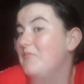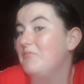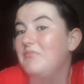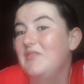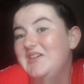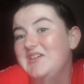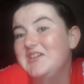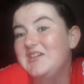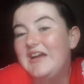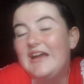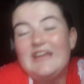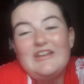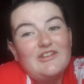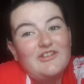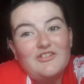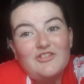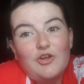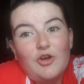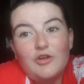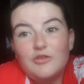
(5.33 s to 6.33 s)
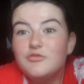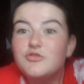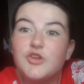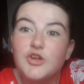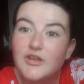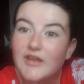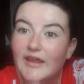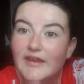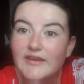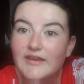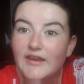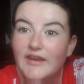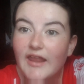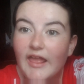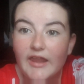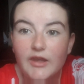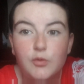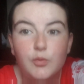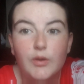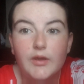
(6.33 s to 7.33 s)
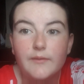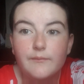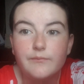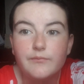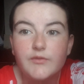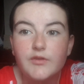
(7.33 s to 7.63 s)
but I just thought it was good lighting anyway.